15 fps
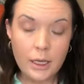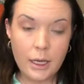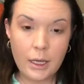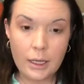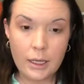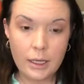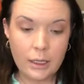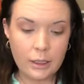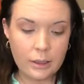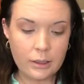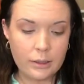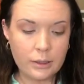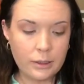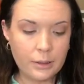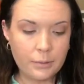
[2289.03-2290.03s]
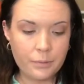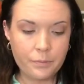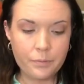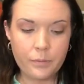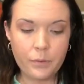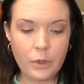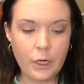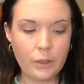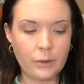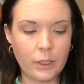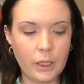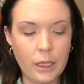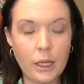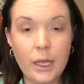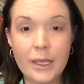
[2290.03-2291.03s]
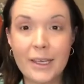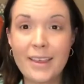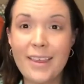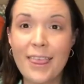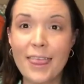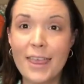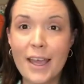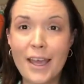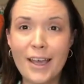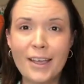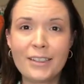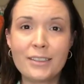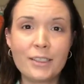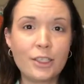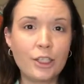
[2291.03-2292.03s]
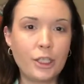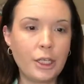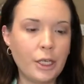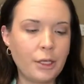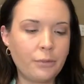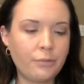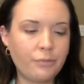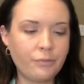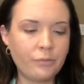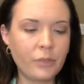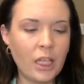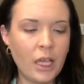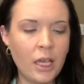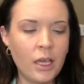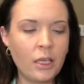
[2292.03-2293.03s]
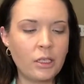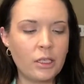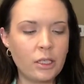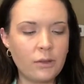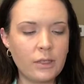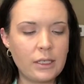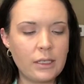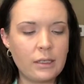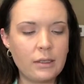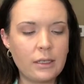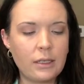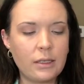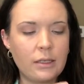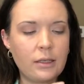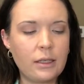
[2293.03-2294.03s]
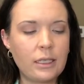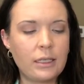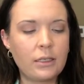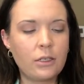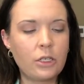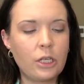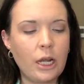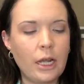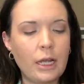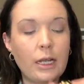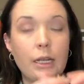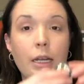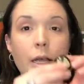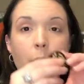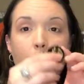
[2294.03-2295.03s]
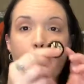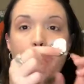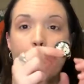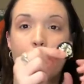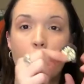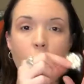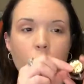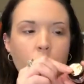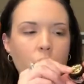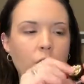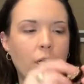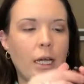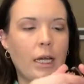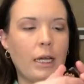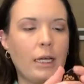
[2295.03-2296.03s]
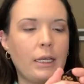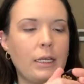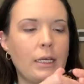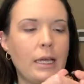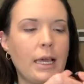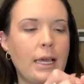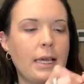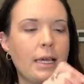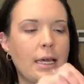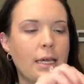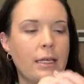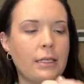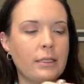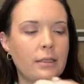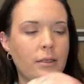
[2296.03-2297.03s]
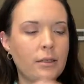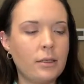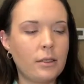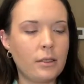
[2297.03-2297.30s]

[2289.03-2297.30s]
and I really like that you know so this is in the shade Moonshine and